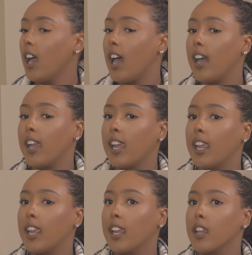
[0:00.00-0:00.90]

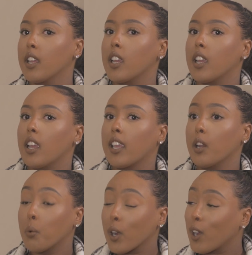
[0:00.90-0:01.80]
I
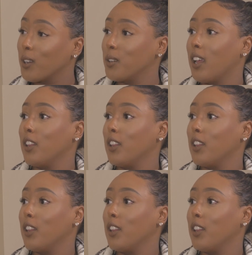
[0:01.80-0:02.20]
can work on